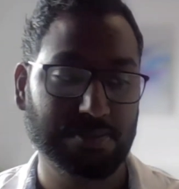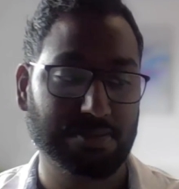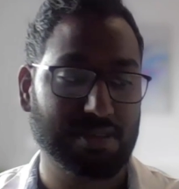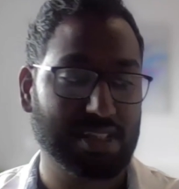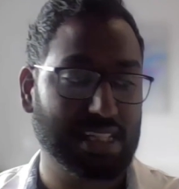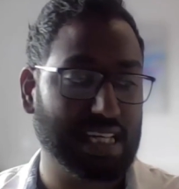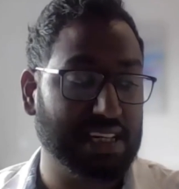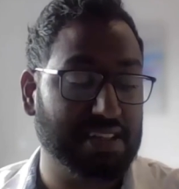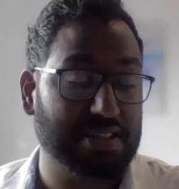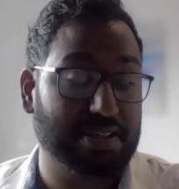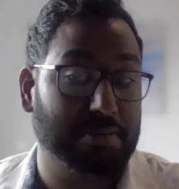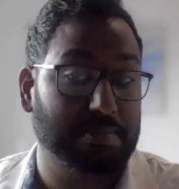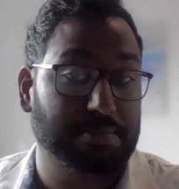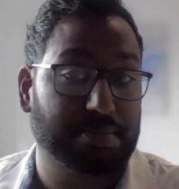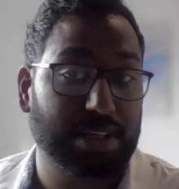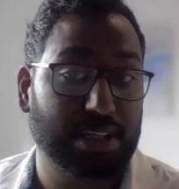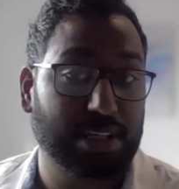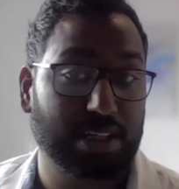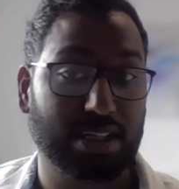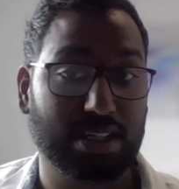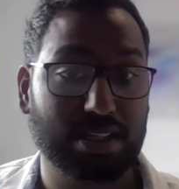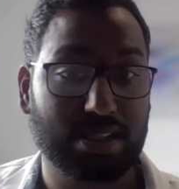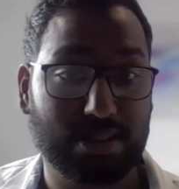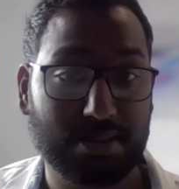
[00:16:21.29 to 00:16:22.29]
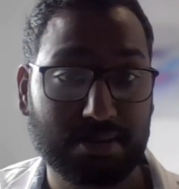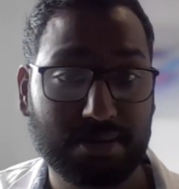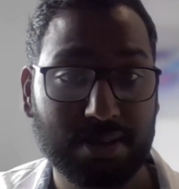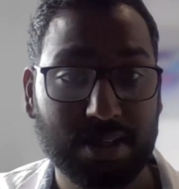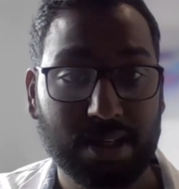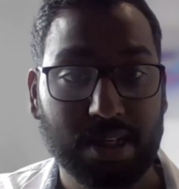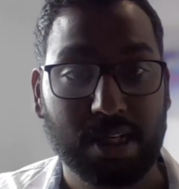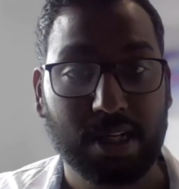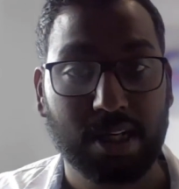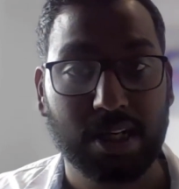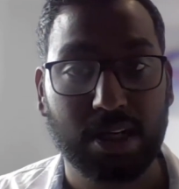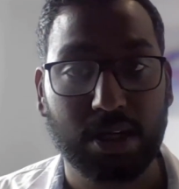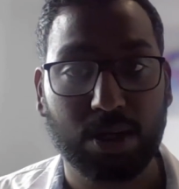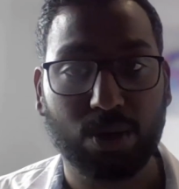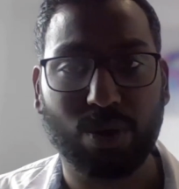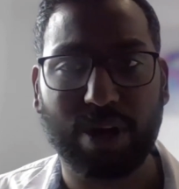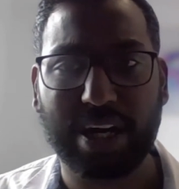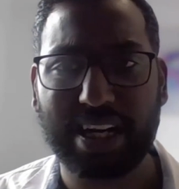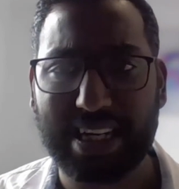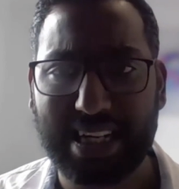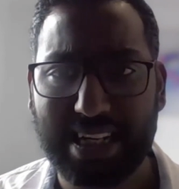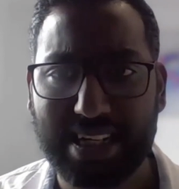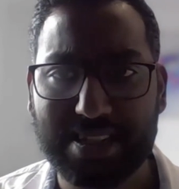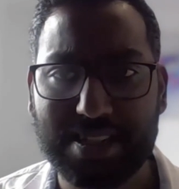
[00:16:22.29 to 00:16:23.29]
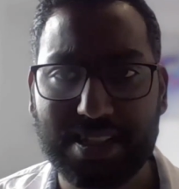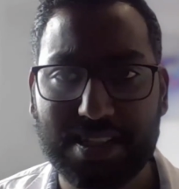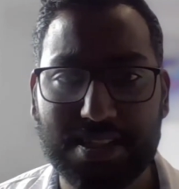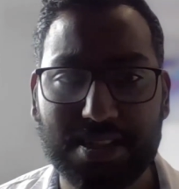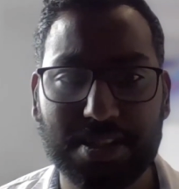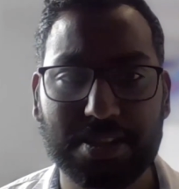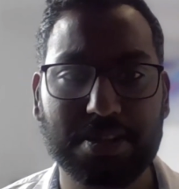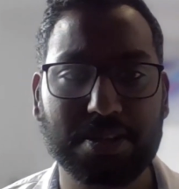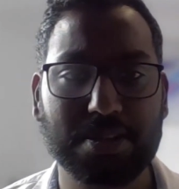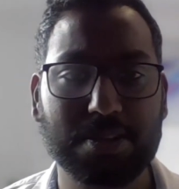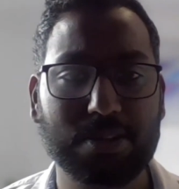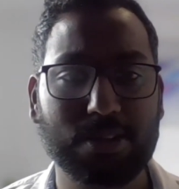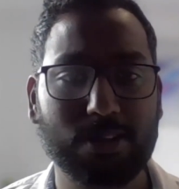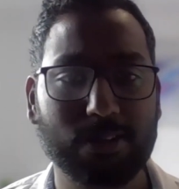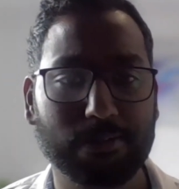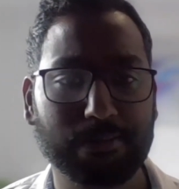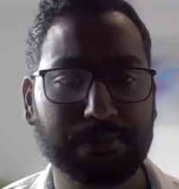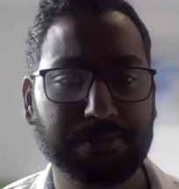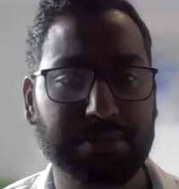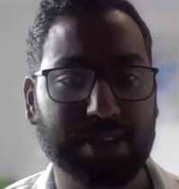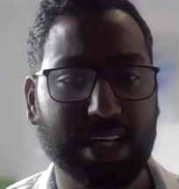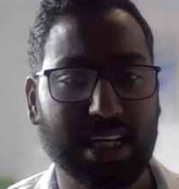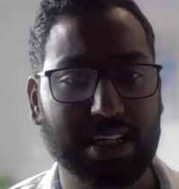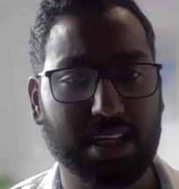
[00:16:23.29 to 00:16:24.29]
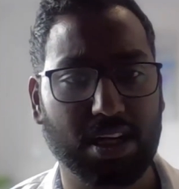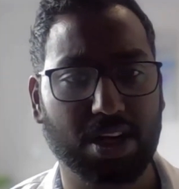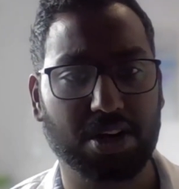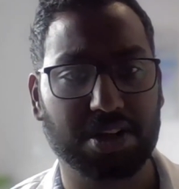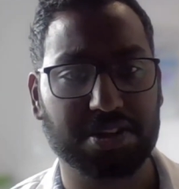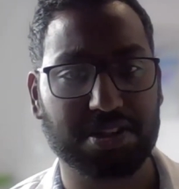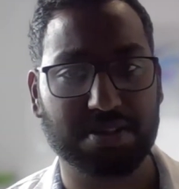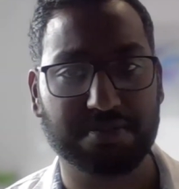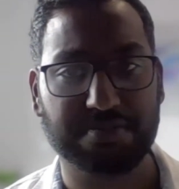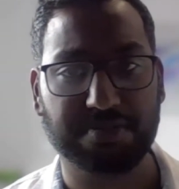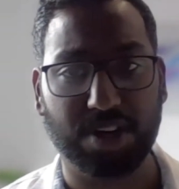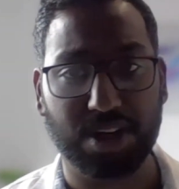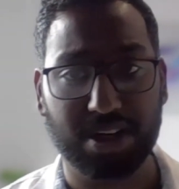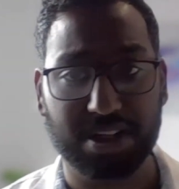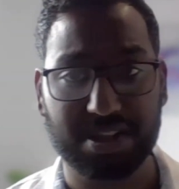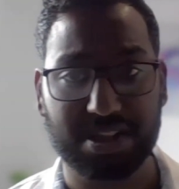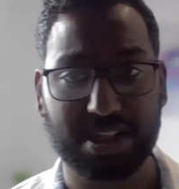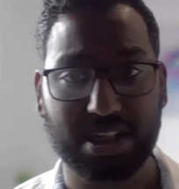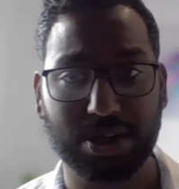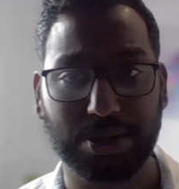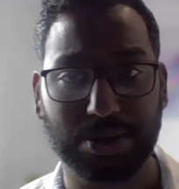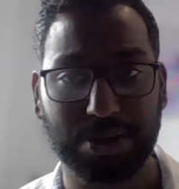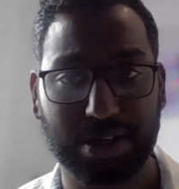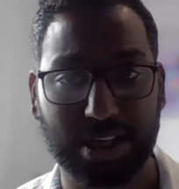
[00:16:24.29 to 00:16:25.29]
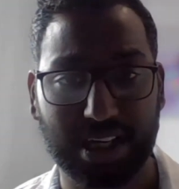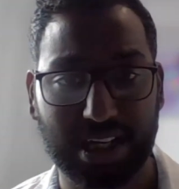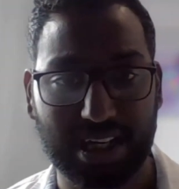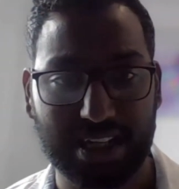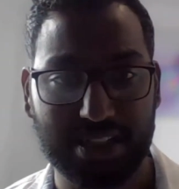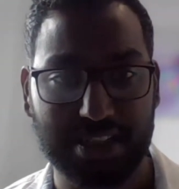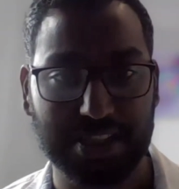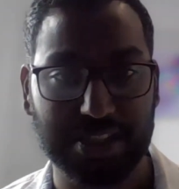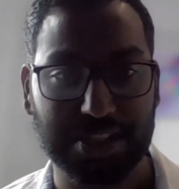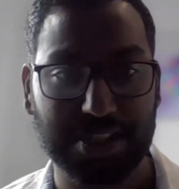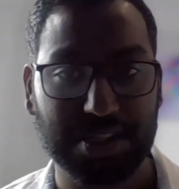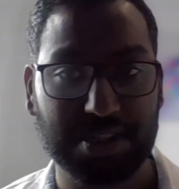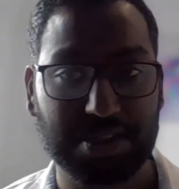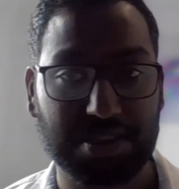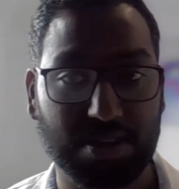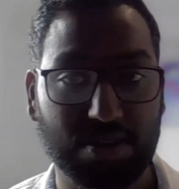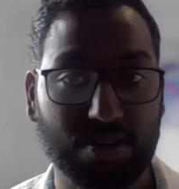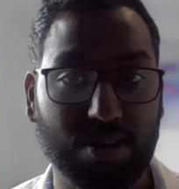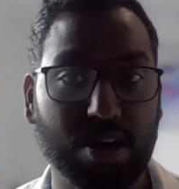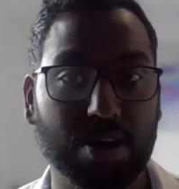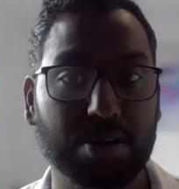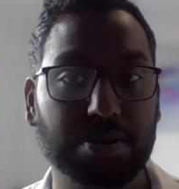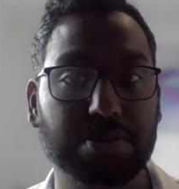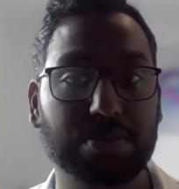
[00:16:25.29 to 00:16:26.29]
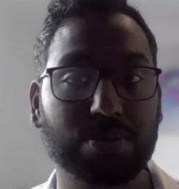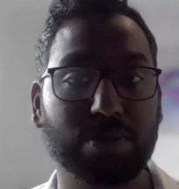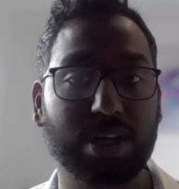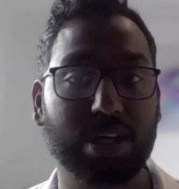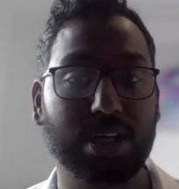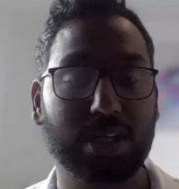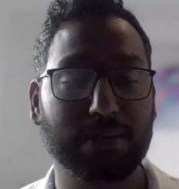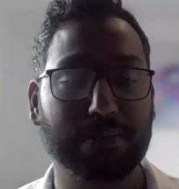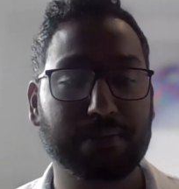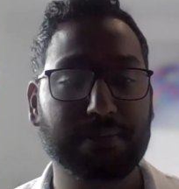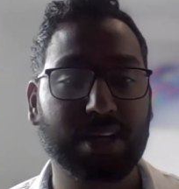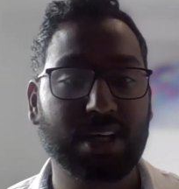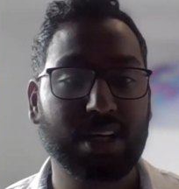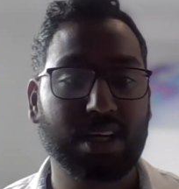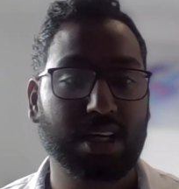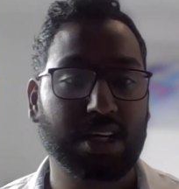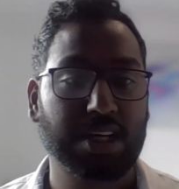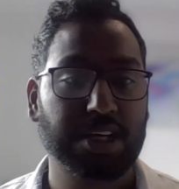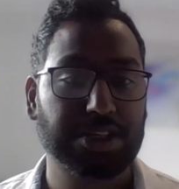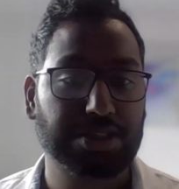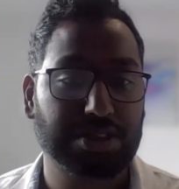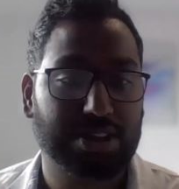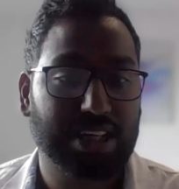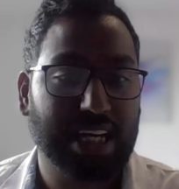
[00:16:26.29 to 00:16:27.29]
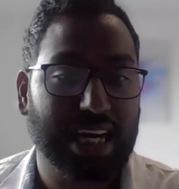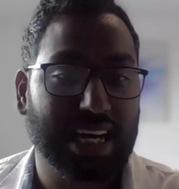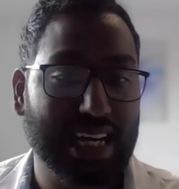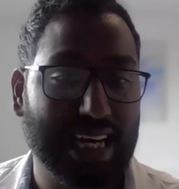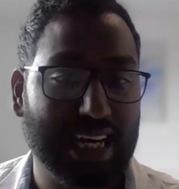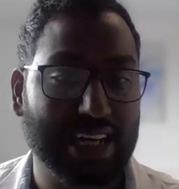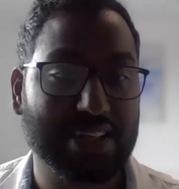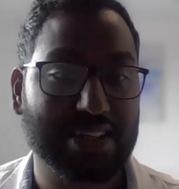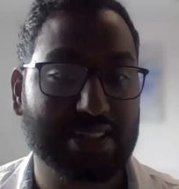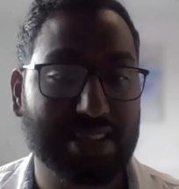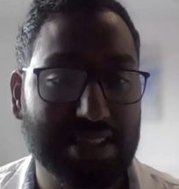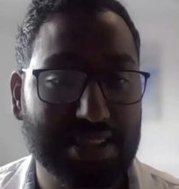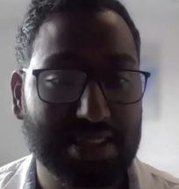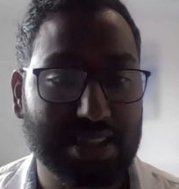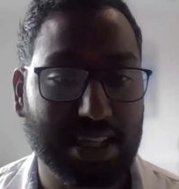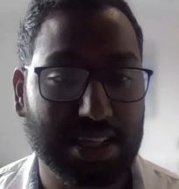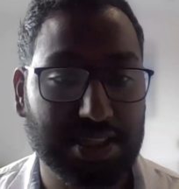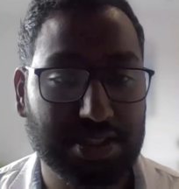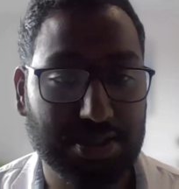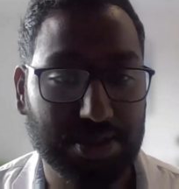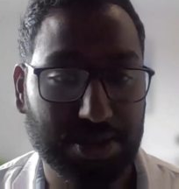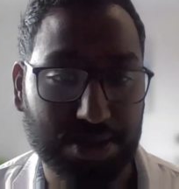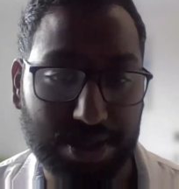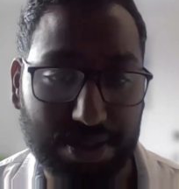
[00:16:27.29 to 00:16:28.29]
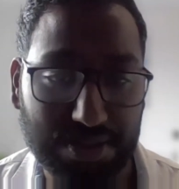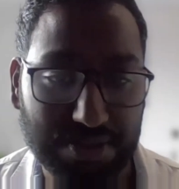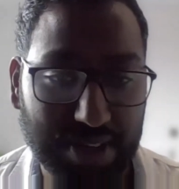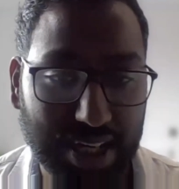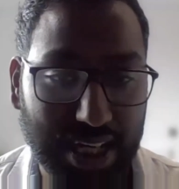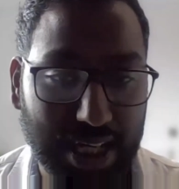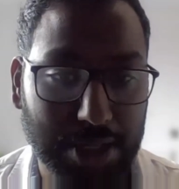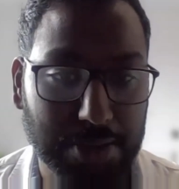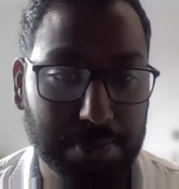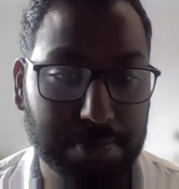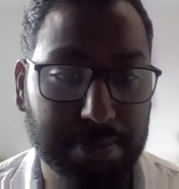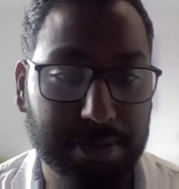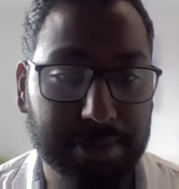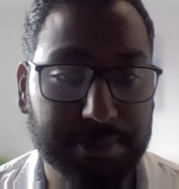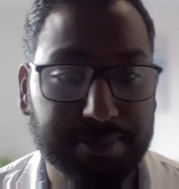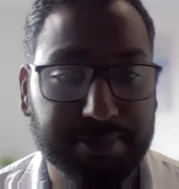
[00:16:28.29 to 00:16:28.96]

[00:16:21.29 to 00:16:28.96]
That's something that's quite easy to do, and there are lots of volunteer organizations around where you can access that sort of help.